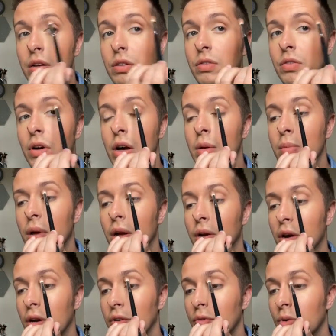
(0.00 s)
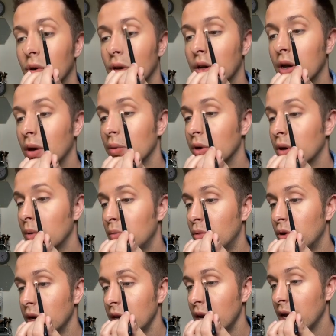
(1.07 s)
vibe that I kind of want. Now, I'm going to
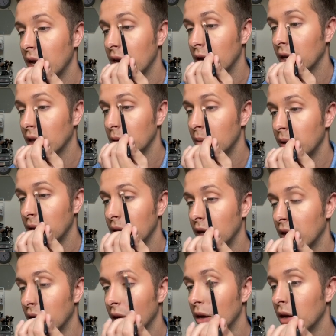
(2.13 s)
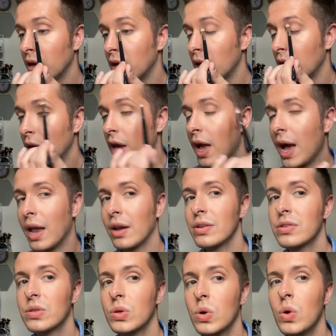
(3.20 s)
bring it in a little bit here. And I
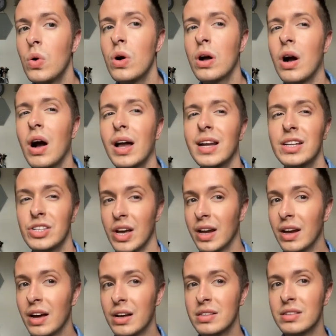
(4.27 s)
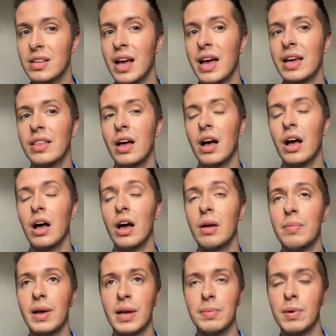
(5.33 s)
saw Kylie Jenner say that her
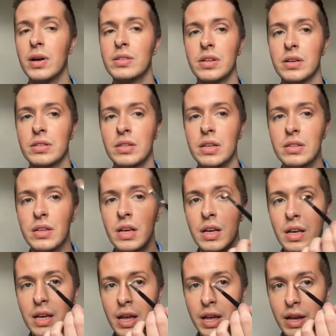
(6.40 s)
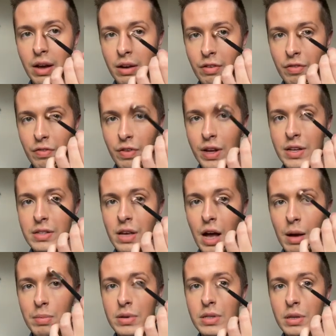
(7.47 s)
makeup artist does this. Kind of flicks it
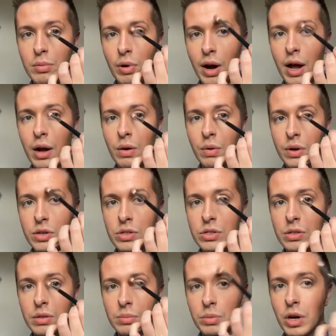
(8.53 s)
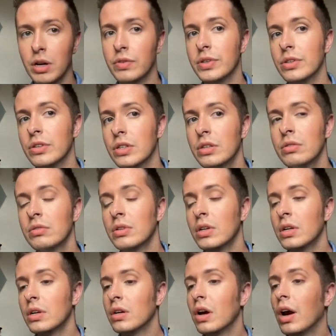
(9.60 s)
up into the brow, which I'm kind of into.
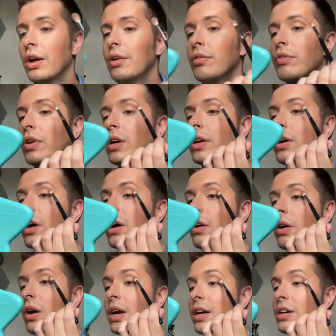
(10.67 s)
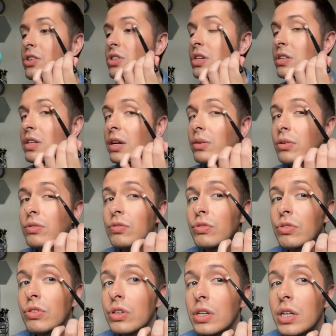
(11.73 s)
I don't really know, like she said, I'm not
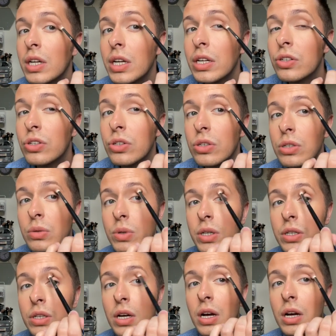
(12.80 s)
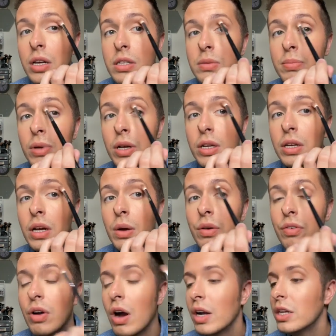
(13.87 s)
really sure what it does, but you know,
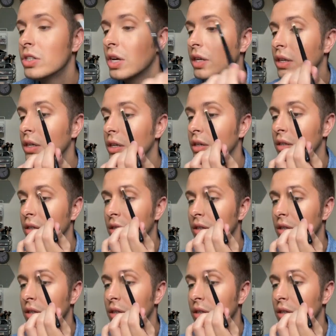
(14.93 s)
if Kylie Jenner